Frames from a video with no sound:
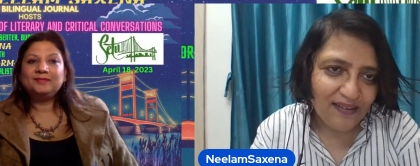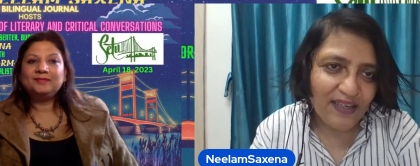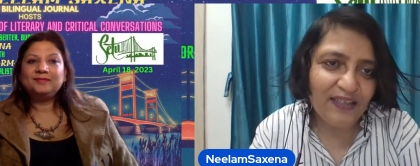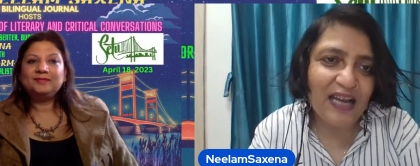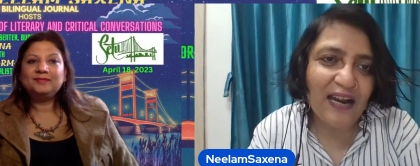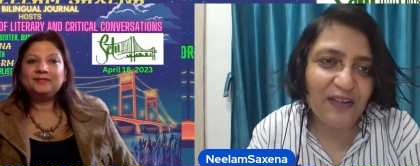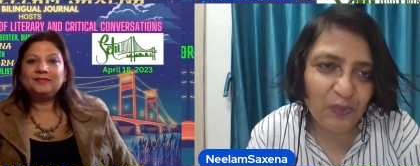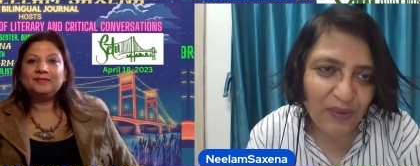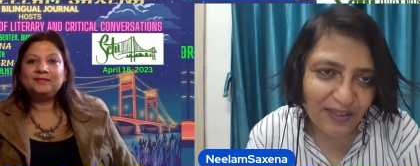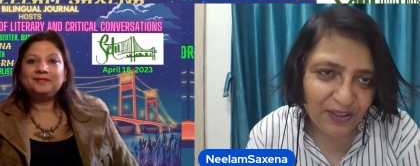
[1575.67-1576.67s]
Speaker 1: It had to
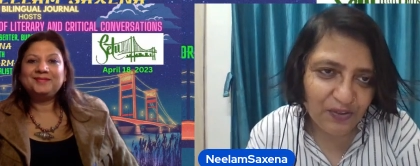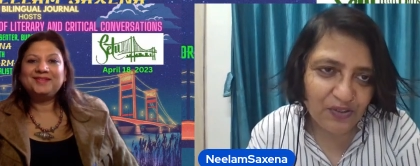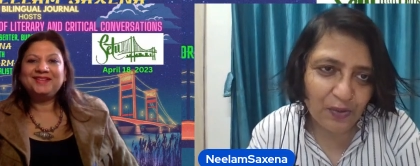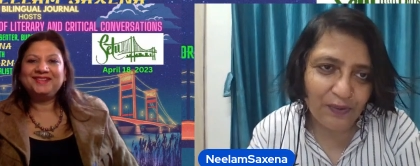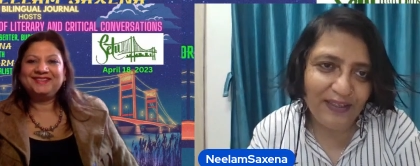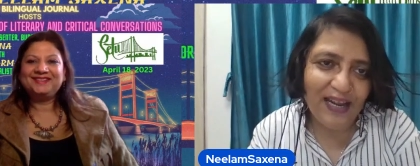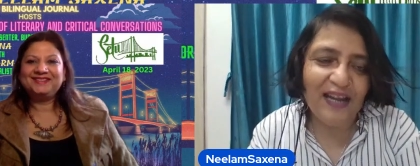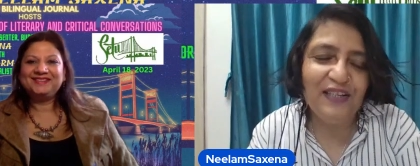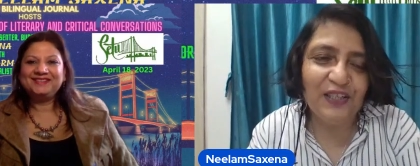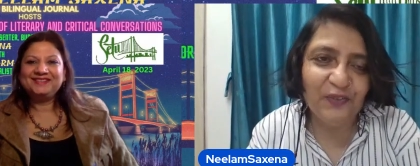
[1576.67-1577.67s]
be a new story.
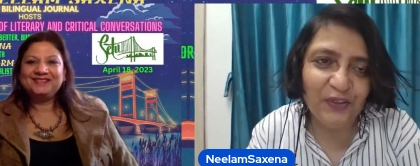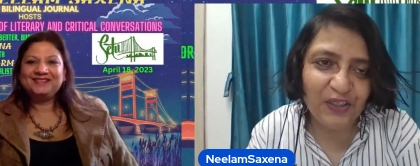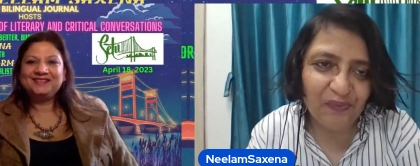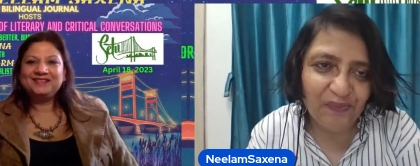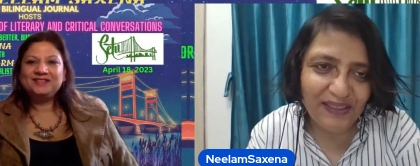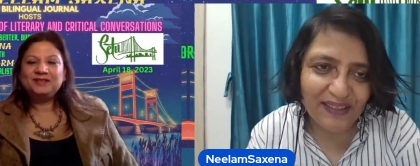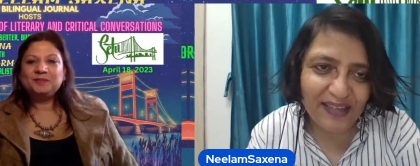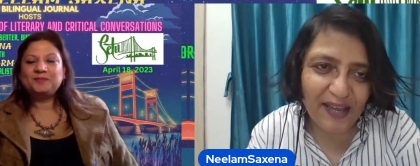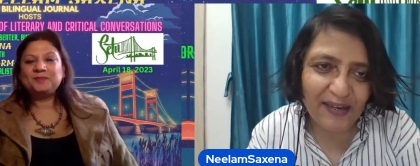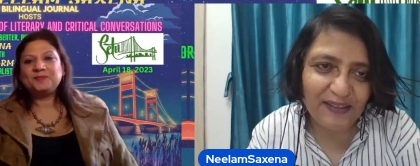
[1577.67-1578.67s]
And she would give me the
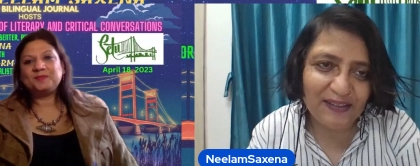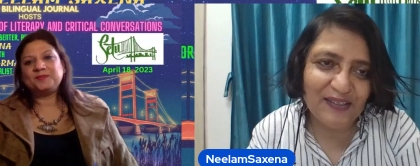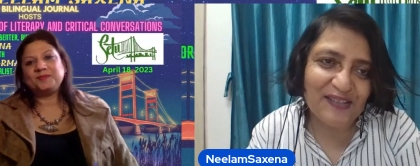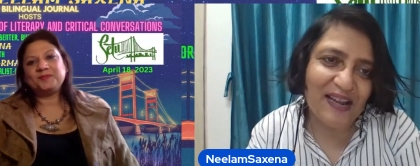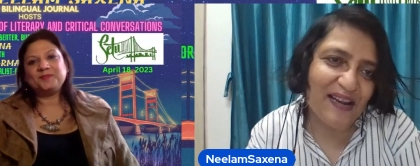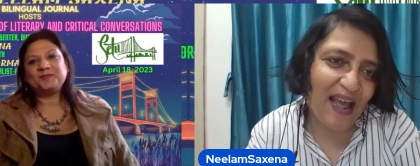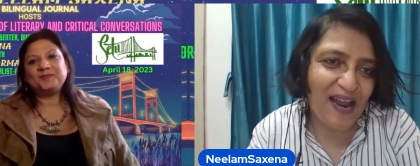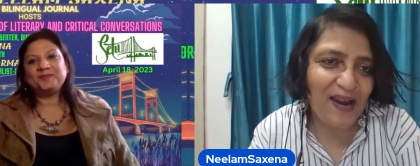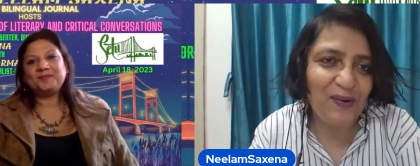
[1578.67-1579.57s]
characters and I had